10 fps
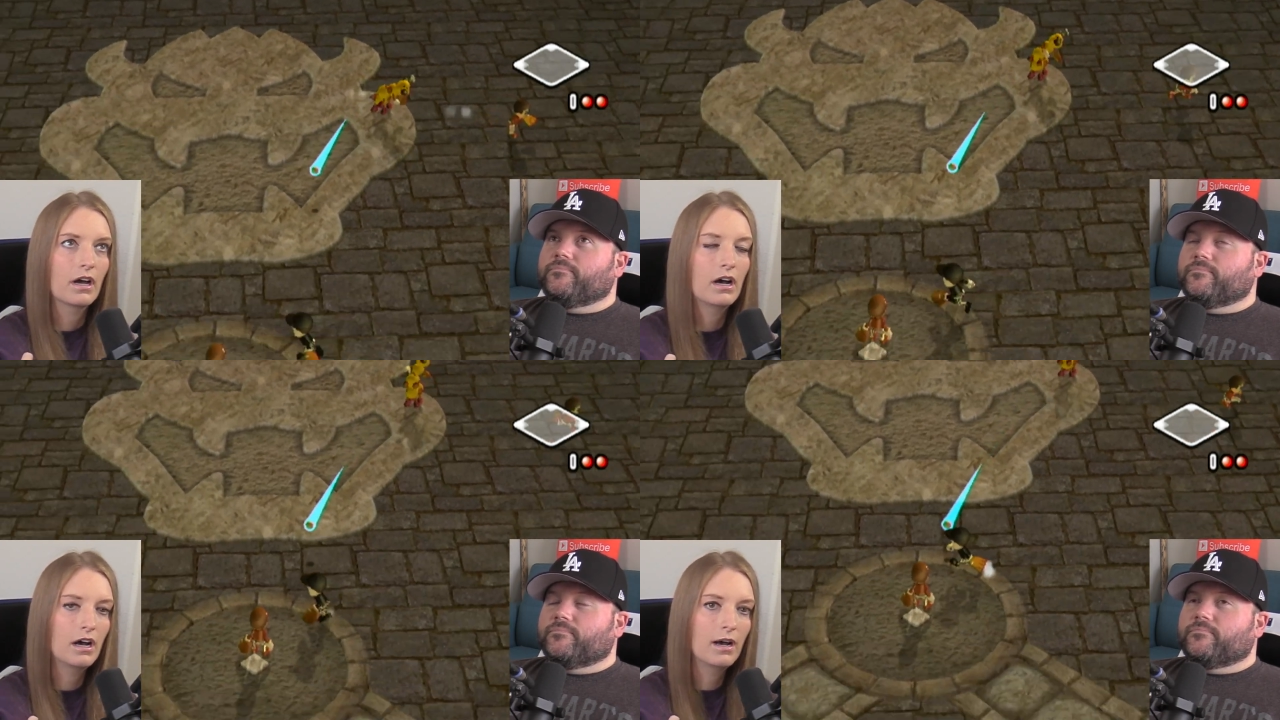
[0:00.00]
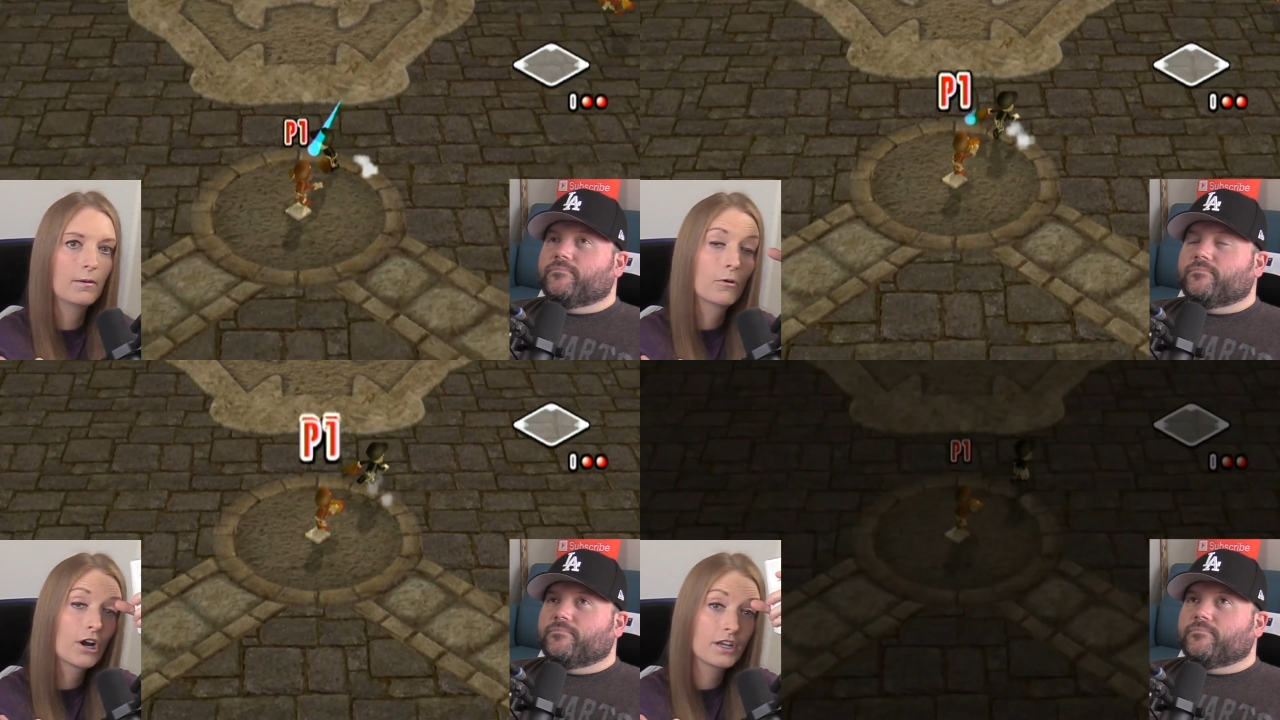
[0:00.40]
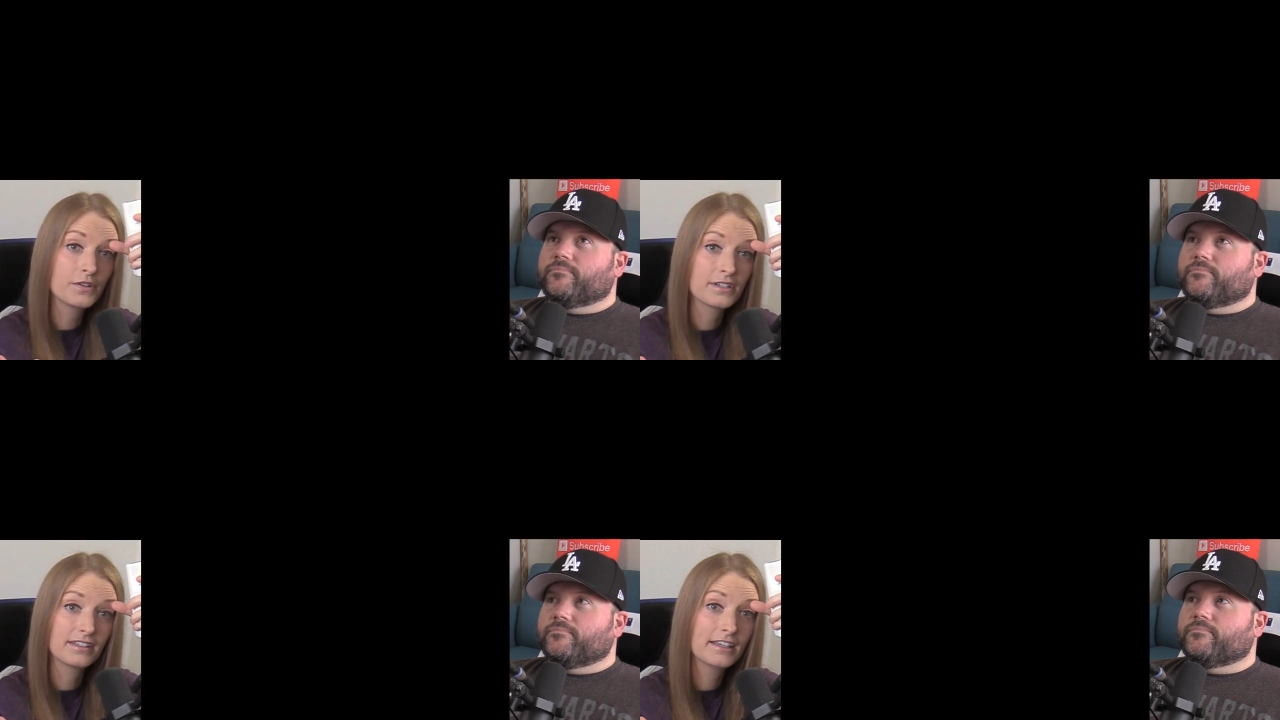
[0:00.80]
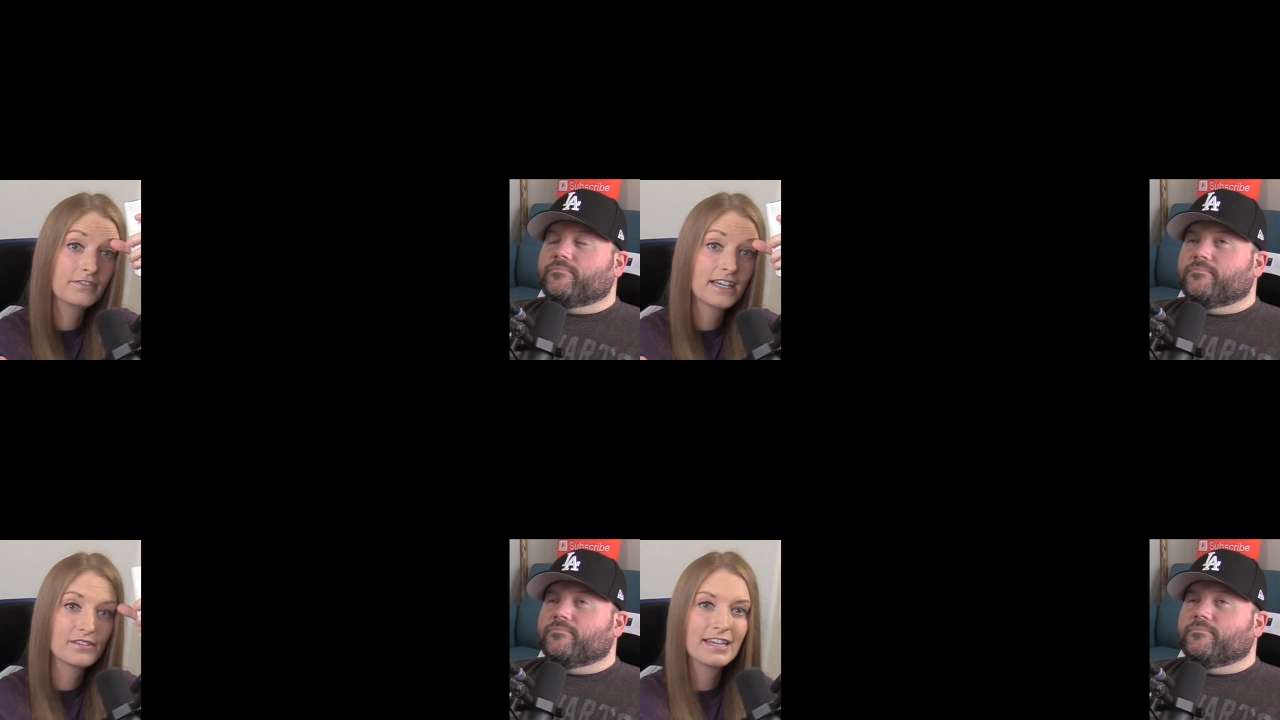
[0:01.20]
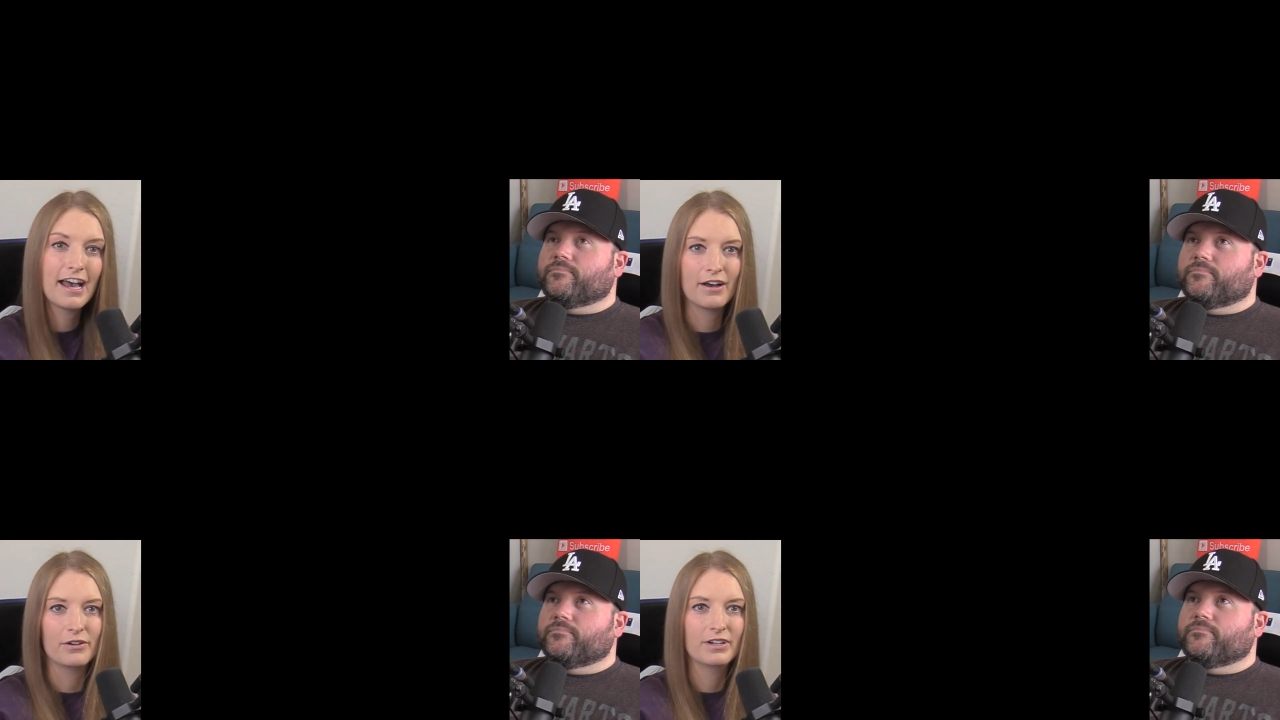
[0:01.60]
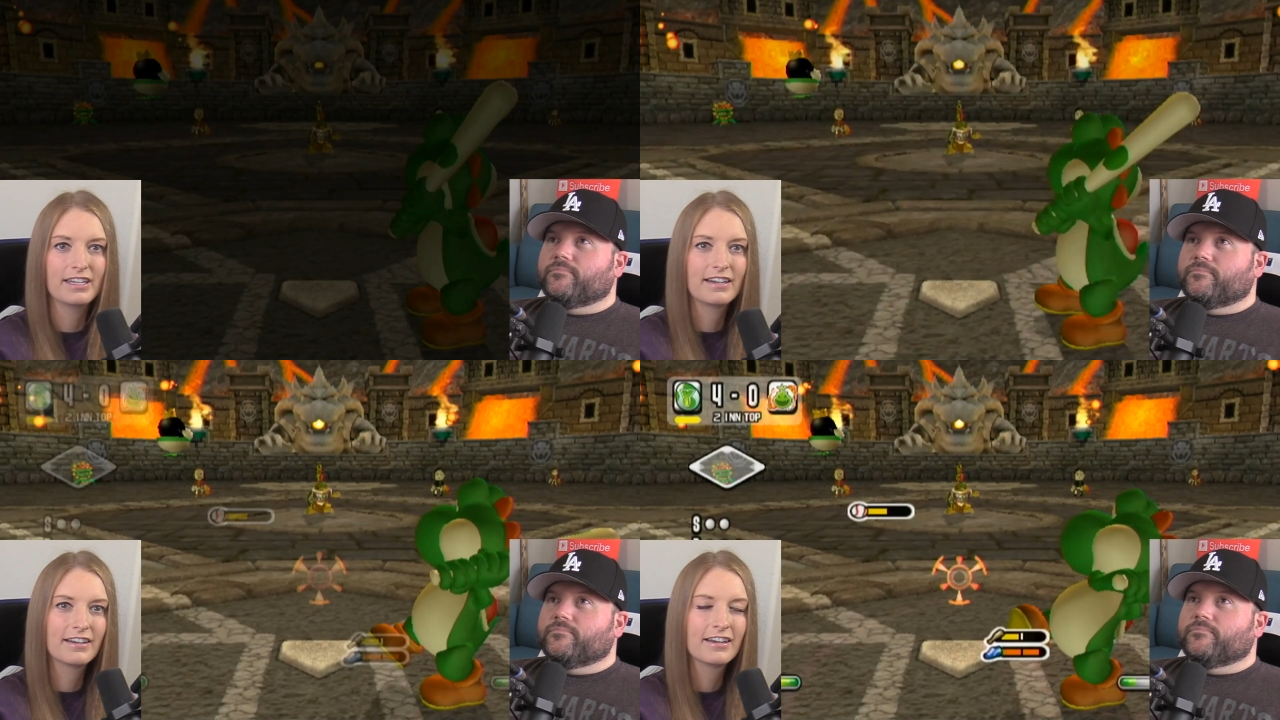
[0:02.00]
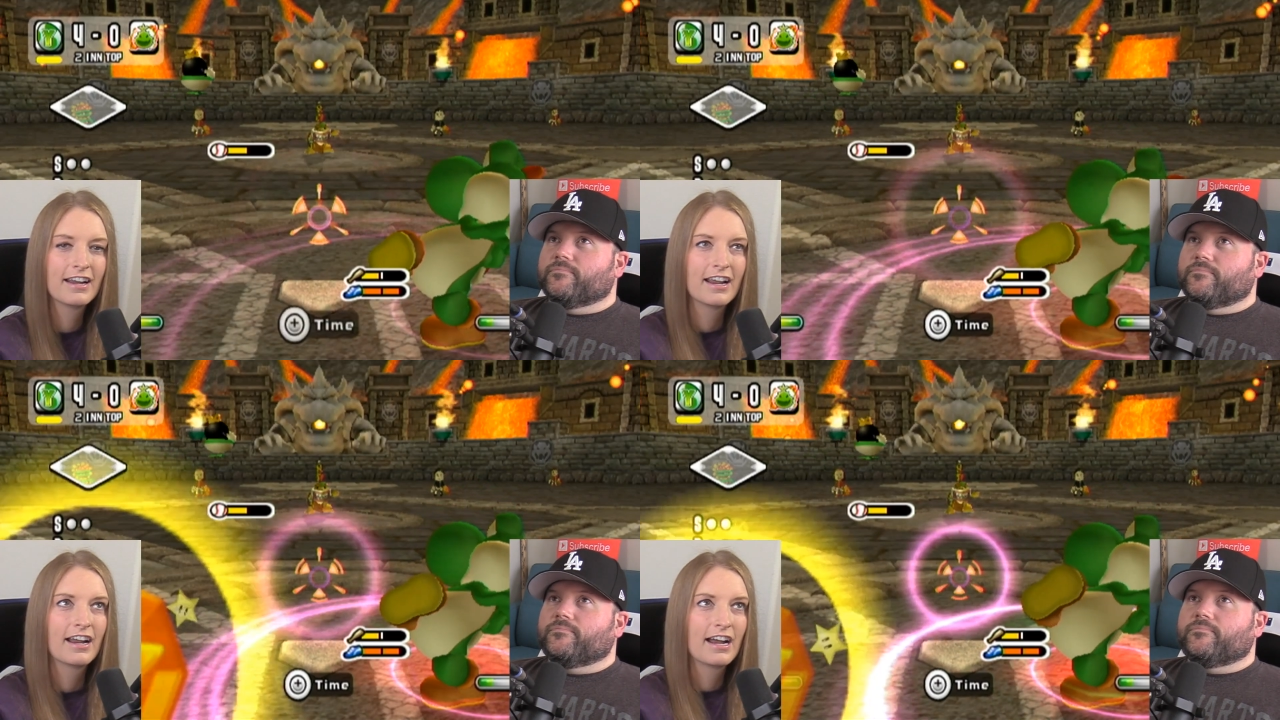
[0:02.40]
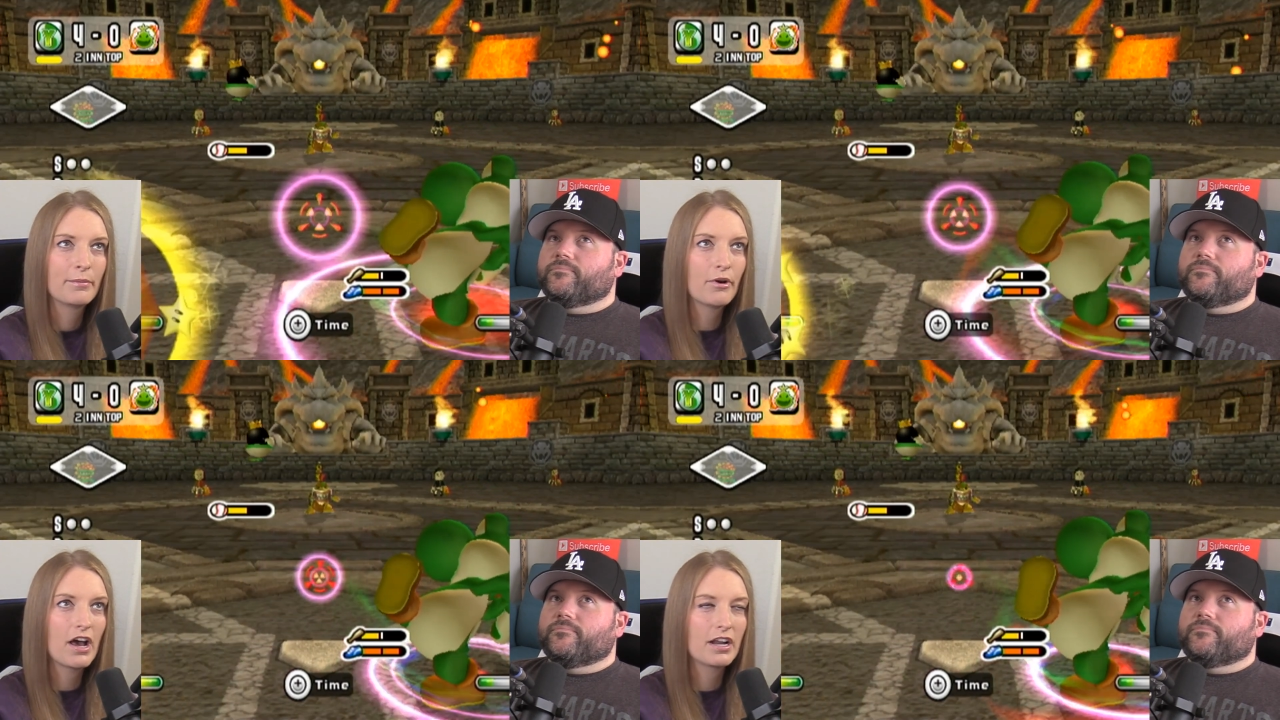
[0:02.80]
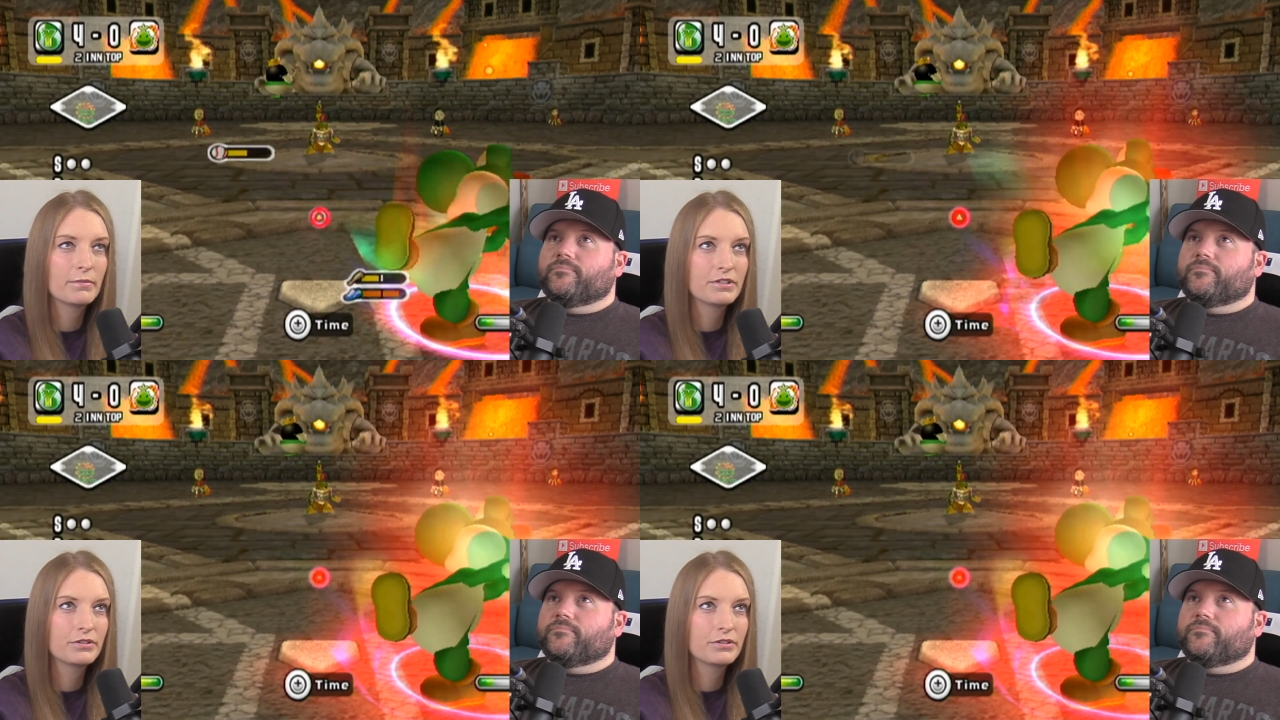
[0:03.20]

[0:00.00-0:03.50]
Speaker 1: um, where I used to live downtown, and I brought them